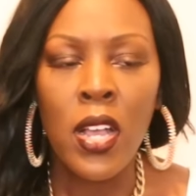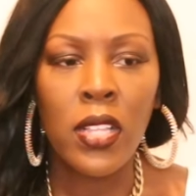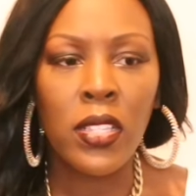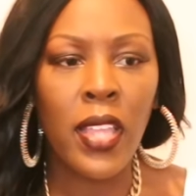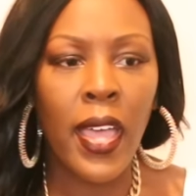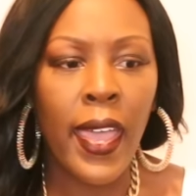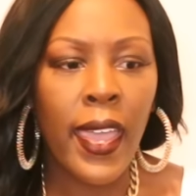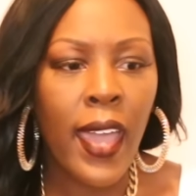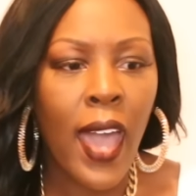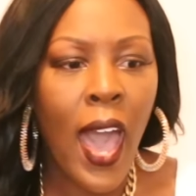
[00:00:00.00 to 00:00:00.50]

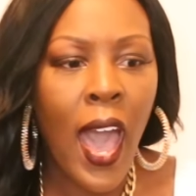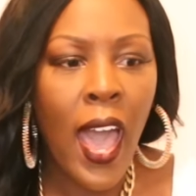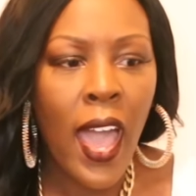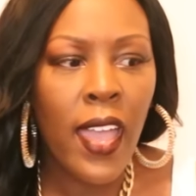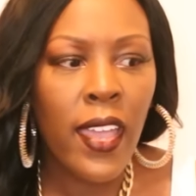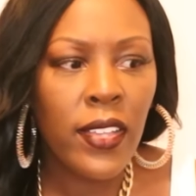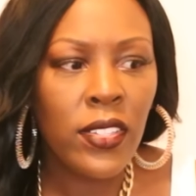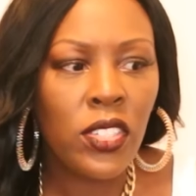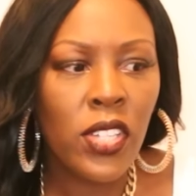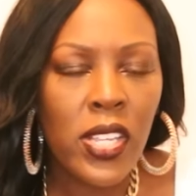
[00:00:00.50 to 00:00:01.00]
Like,
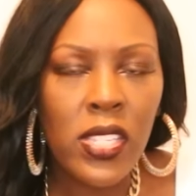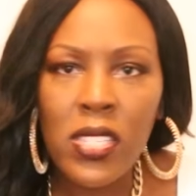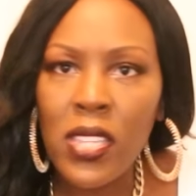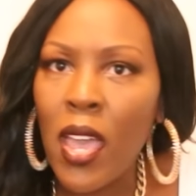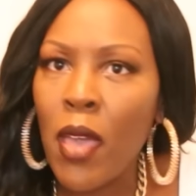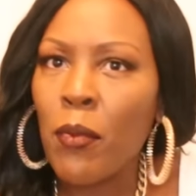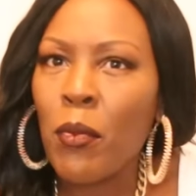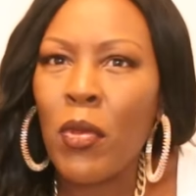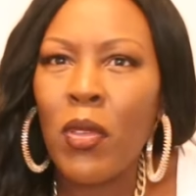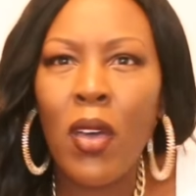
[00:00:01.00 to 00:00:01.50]
I just
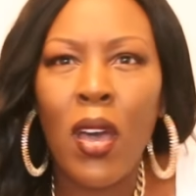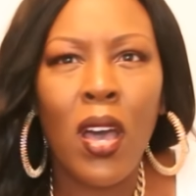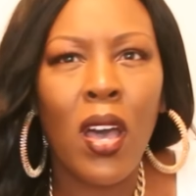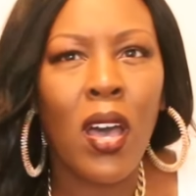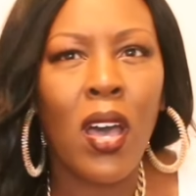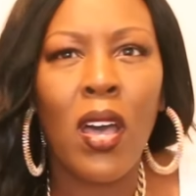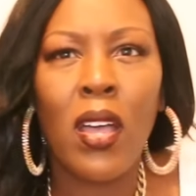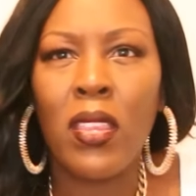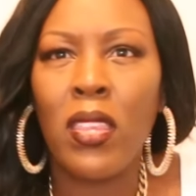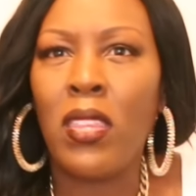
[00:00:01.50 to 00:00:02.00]
am
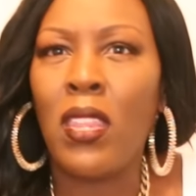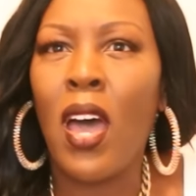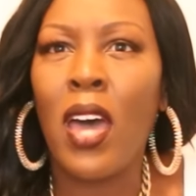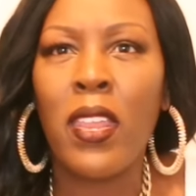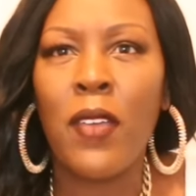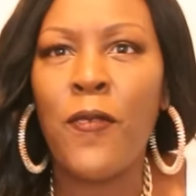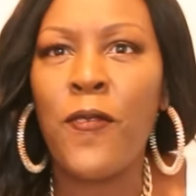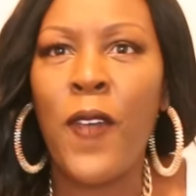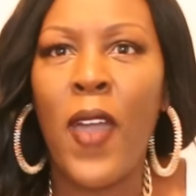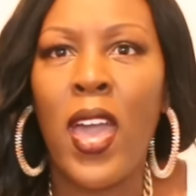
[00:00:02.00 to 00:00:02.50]
uh,
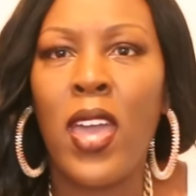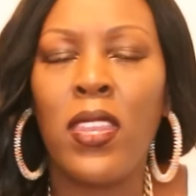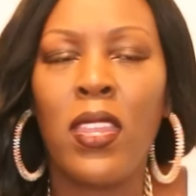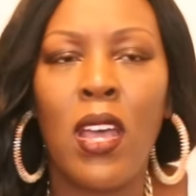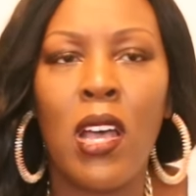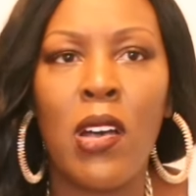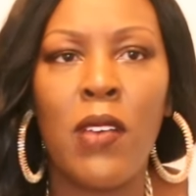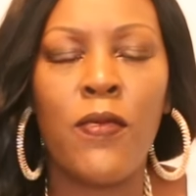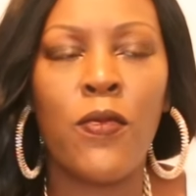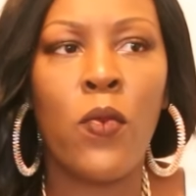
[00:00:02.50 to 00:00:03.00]
not a fan
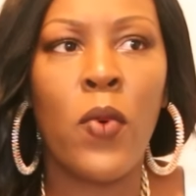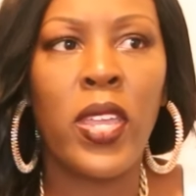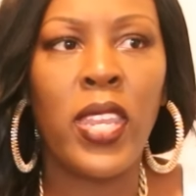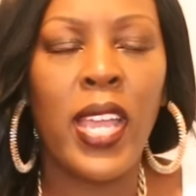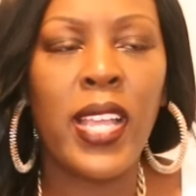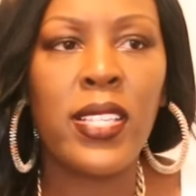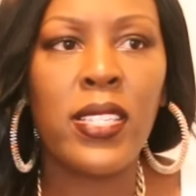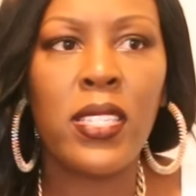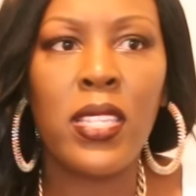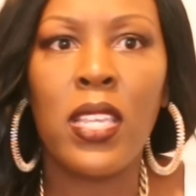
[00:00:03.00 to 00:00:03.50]
of when
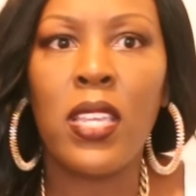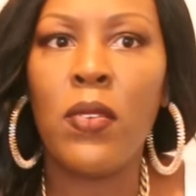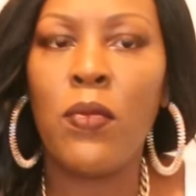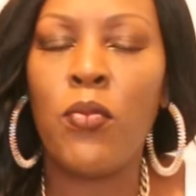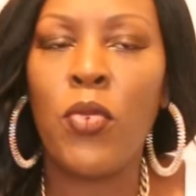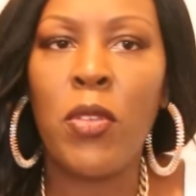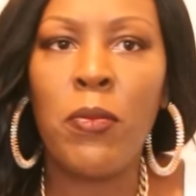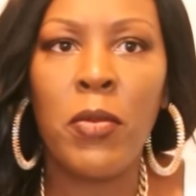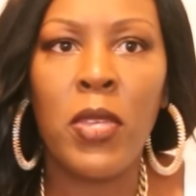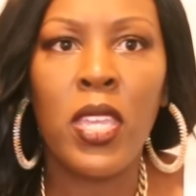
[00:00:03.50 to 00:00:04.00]
I see
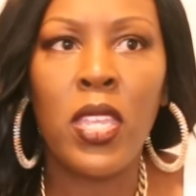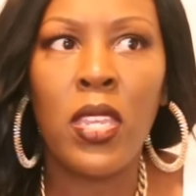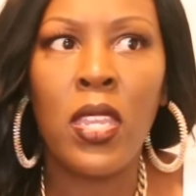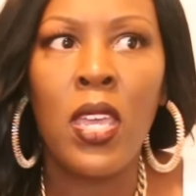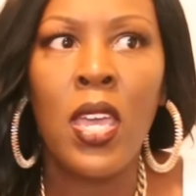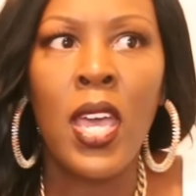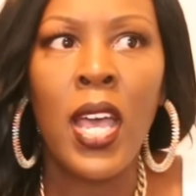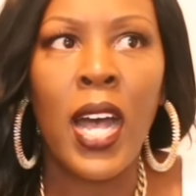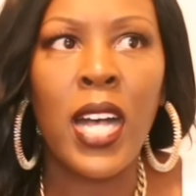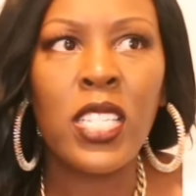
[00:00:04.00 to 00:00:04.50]
women,
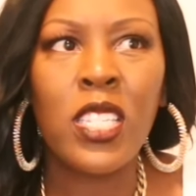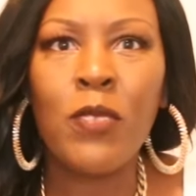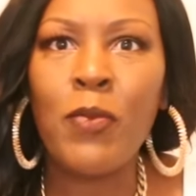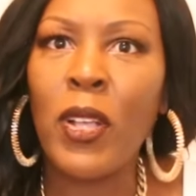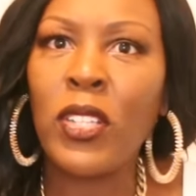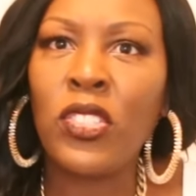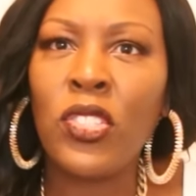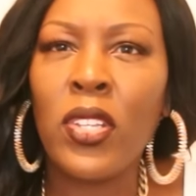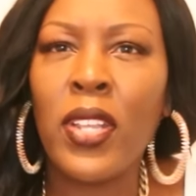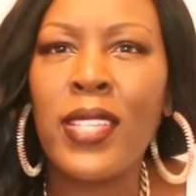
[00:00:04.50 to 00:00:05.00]

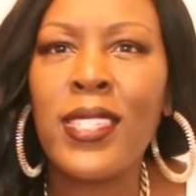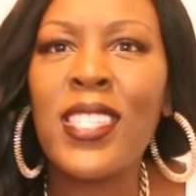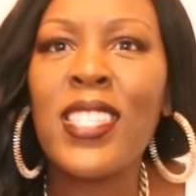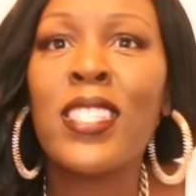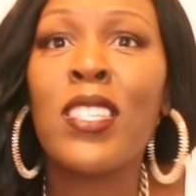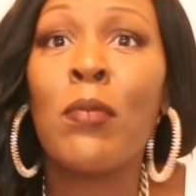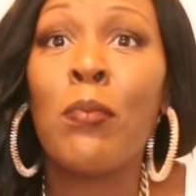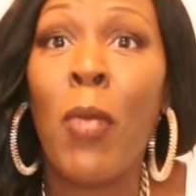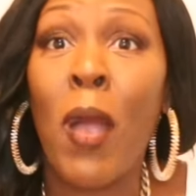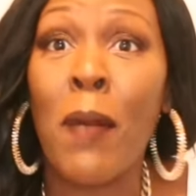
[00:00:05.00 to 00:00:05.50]
especially, and I see
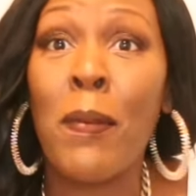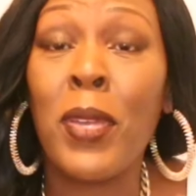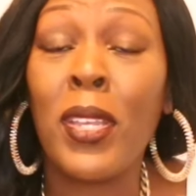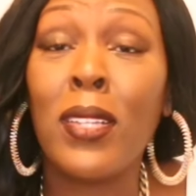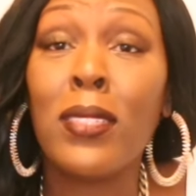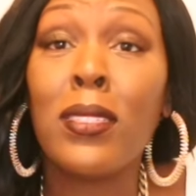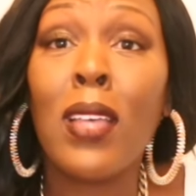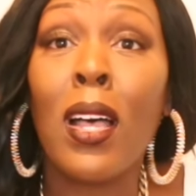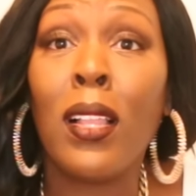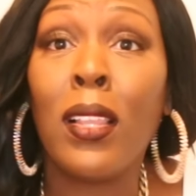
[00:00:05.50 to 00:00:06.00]
this in
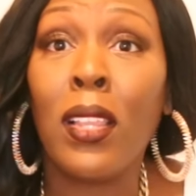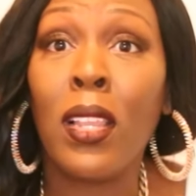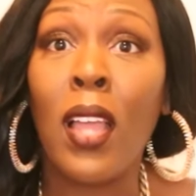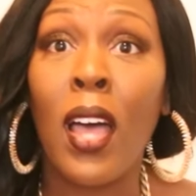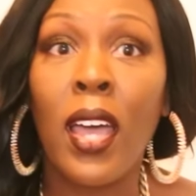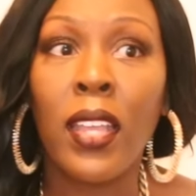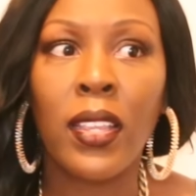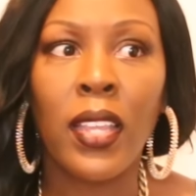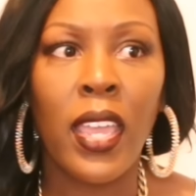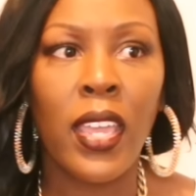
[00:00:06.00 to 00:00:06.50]
Barbados a
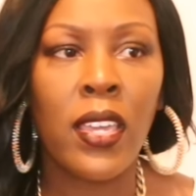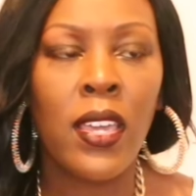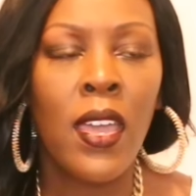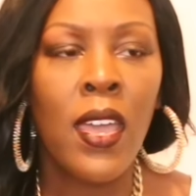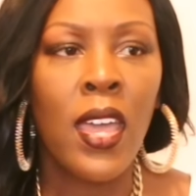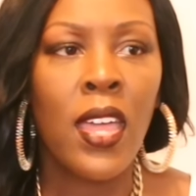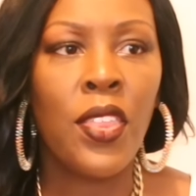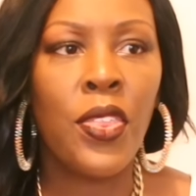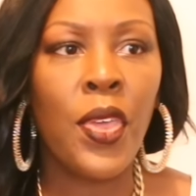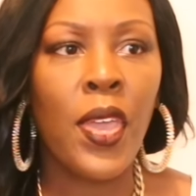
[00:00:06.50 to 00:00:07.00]
lot, like
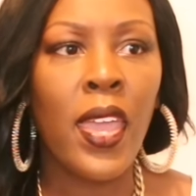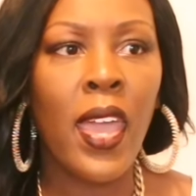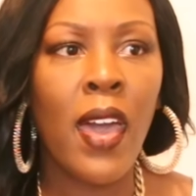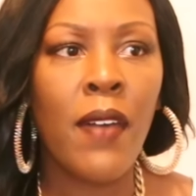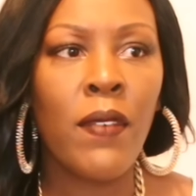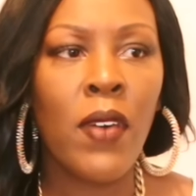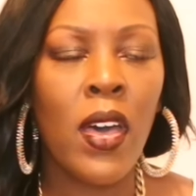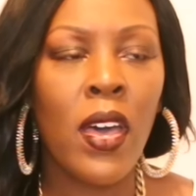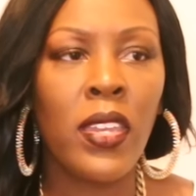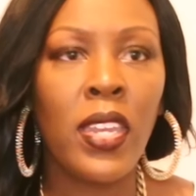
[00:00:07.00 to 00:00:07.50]
they
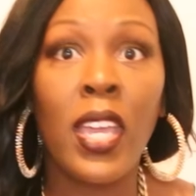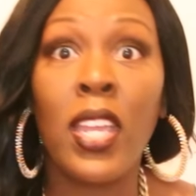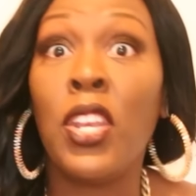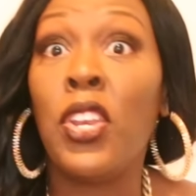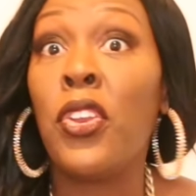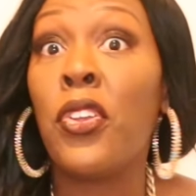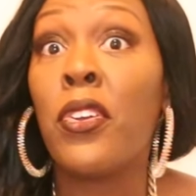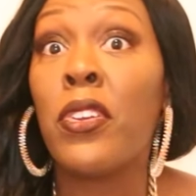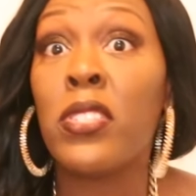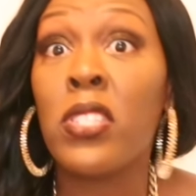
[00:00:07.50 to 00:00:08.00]
have on a
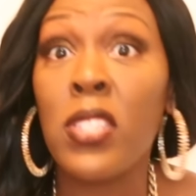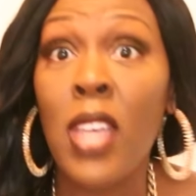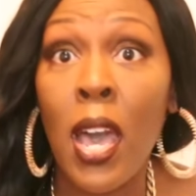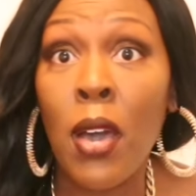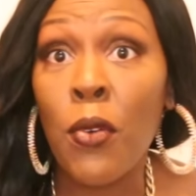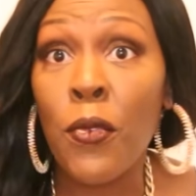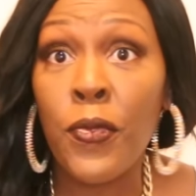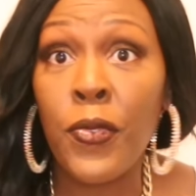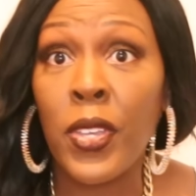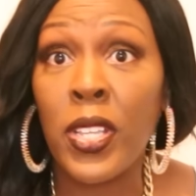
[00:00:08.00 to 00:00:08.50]
nurse
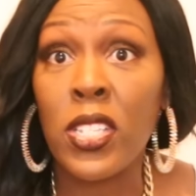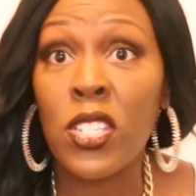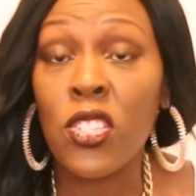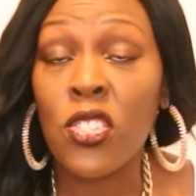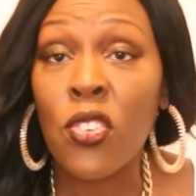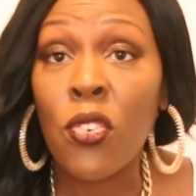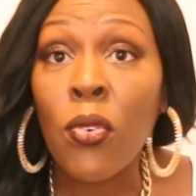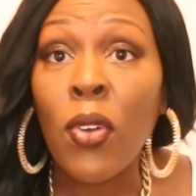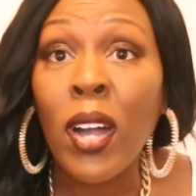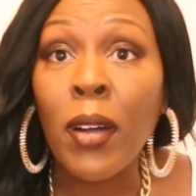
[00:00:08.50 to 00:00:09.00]
outfit,
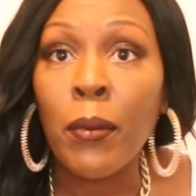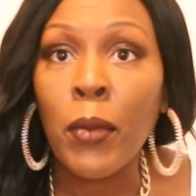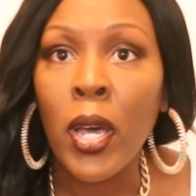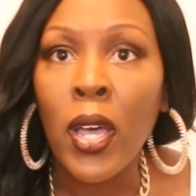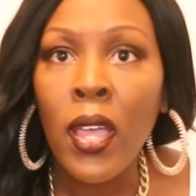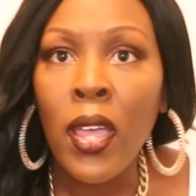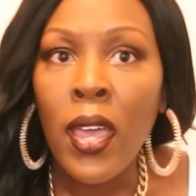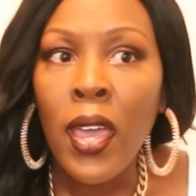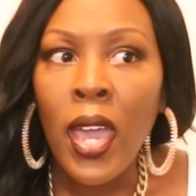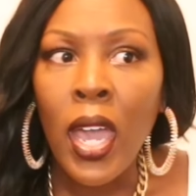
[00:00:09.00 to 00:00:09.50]
scrub,
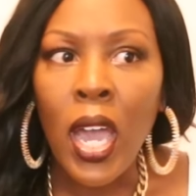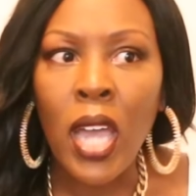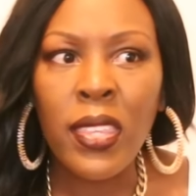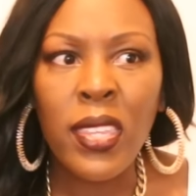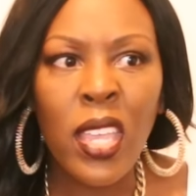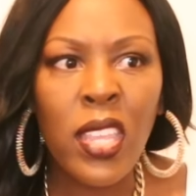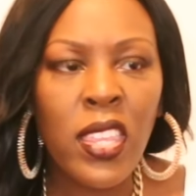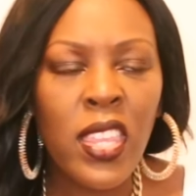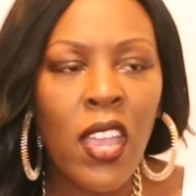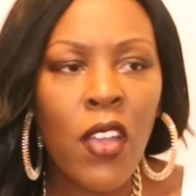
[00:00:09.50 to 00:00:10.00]
and
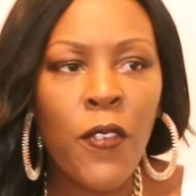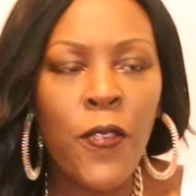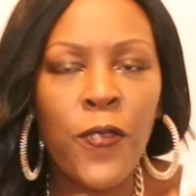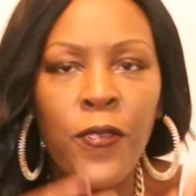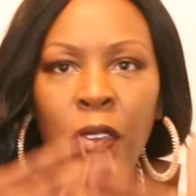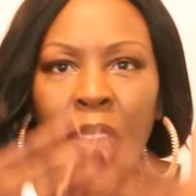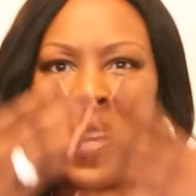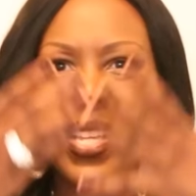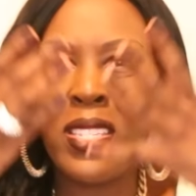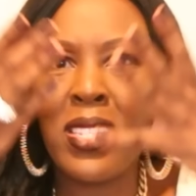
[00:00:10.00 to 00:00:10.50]
then their
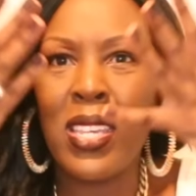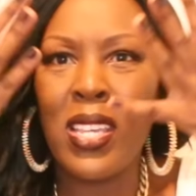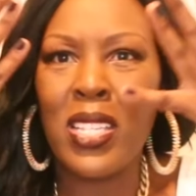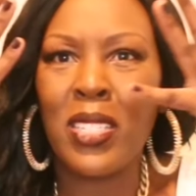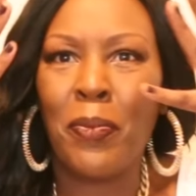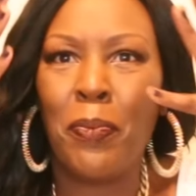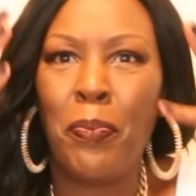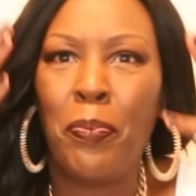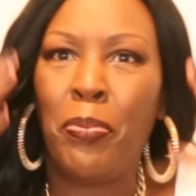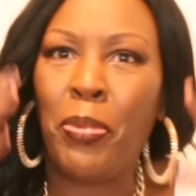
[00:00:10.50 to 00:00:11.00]
face
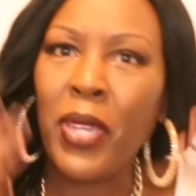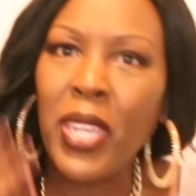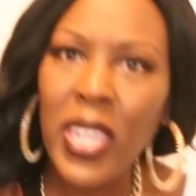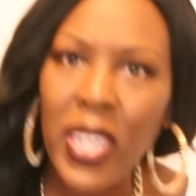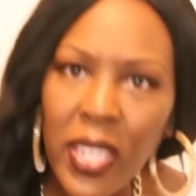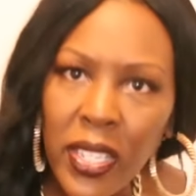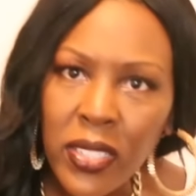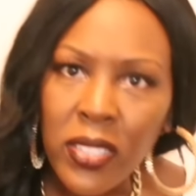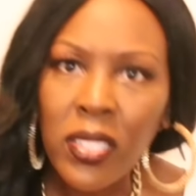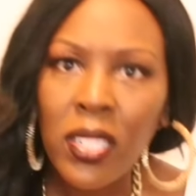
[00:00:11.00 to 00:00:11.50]
is
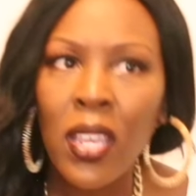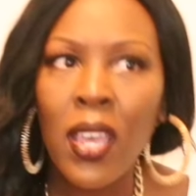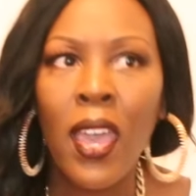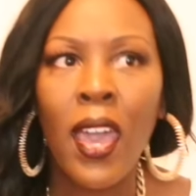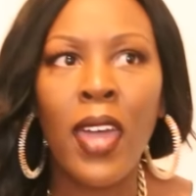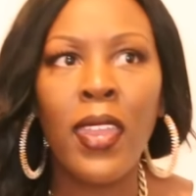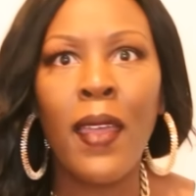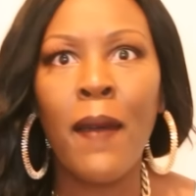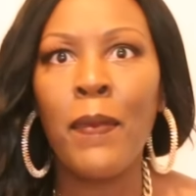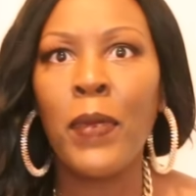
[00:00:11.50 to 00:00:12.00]
beat,
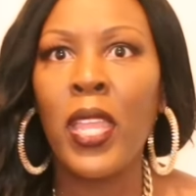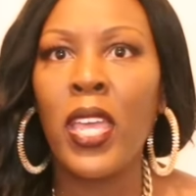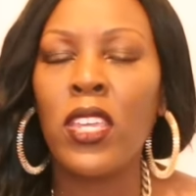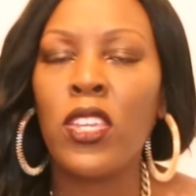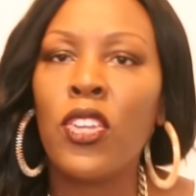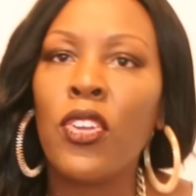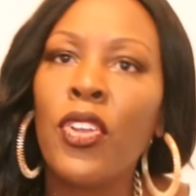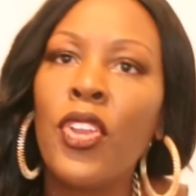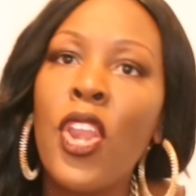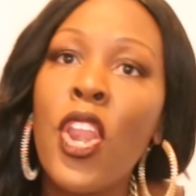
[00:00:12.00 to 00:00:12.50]
and I'm
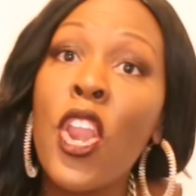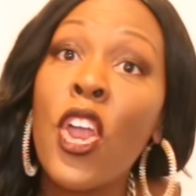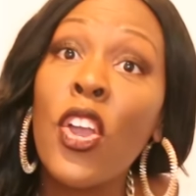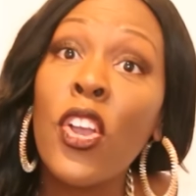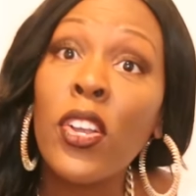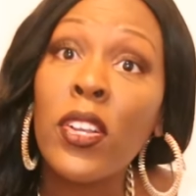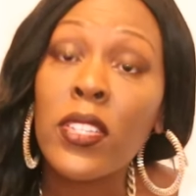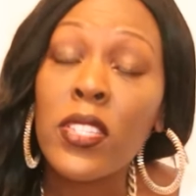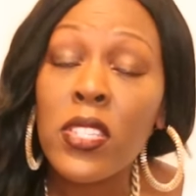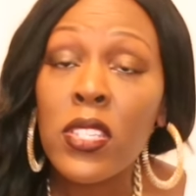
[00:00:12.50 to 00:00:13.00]
like, you're
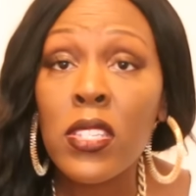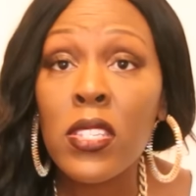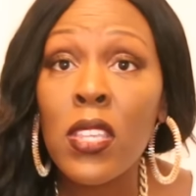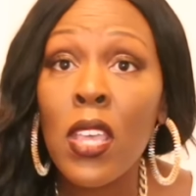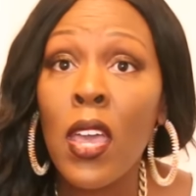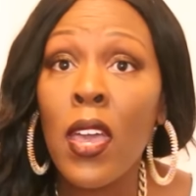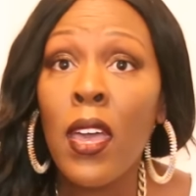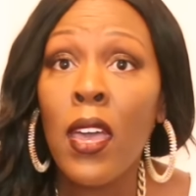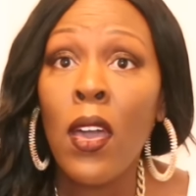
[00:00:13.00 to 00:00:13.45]
nurse,